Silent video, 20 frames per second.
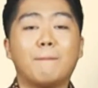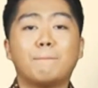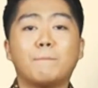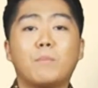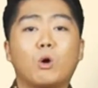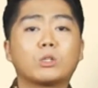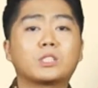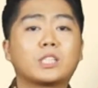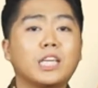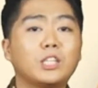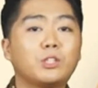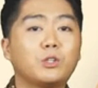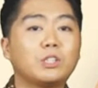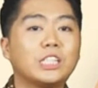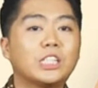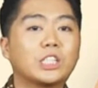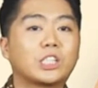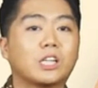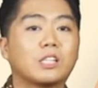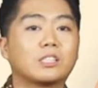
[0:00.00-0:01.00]
Most
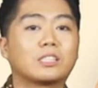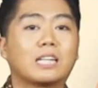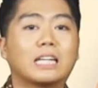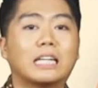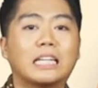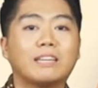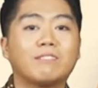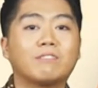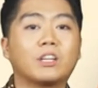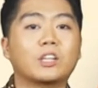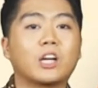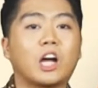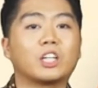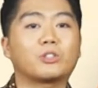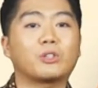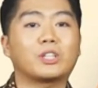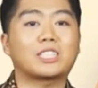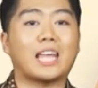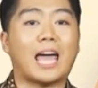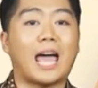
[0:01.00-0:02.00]
Indonesians leave the
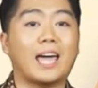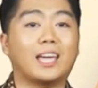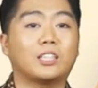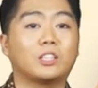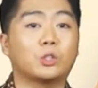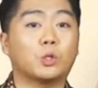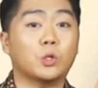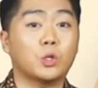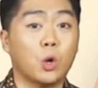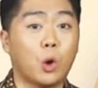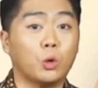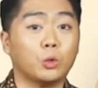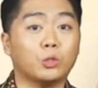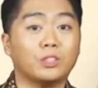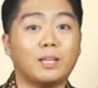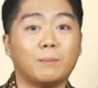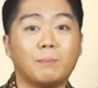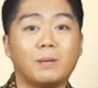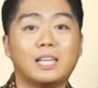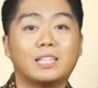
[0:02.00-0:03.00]
countryside to go to
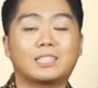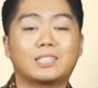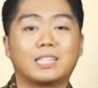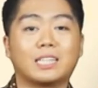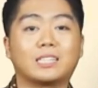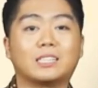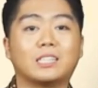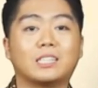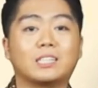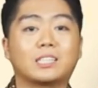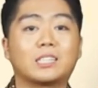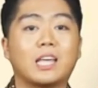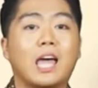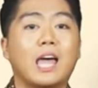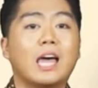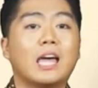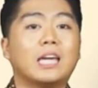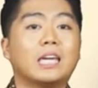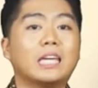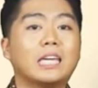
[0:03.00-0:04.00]
the big cities
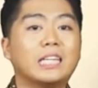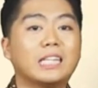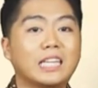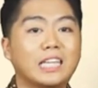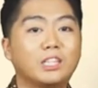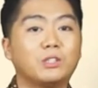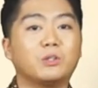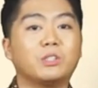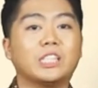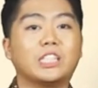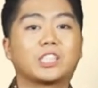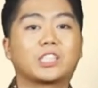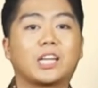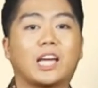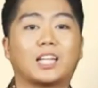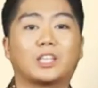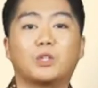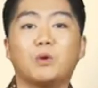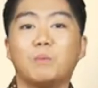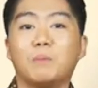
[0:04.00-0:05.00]
in
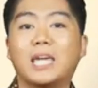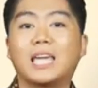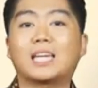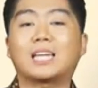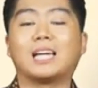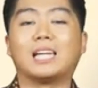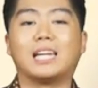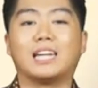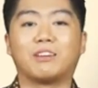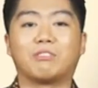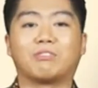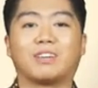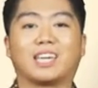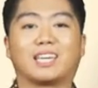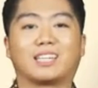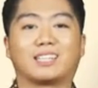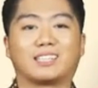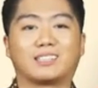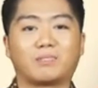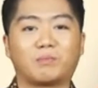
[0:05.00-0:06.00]
Indonesia to make a living.